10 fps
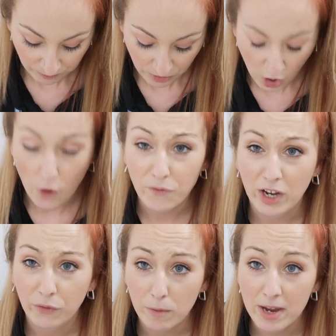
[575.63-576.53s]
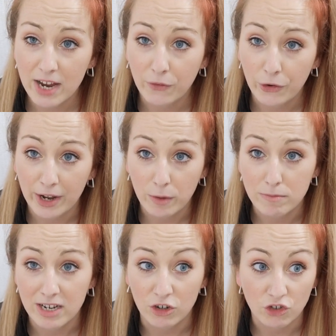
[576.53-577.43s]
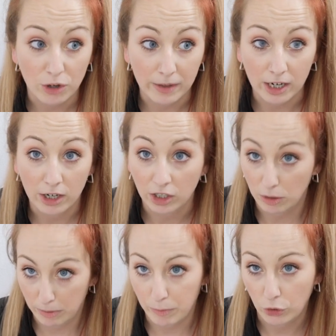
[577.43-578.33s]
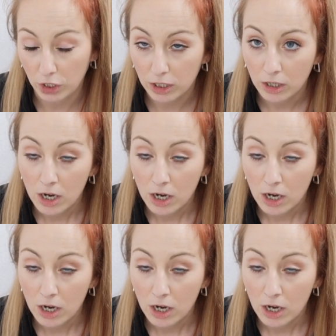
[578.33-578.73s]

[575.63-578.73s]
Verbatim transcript: I think from here on out, me and Joey are going to be booking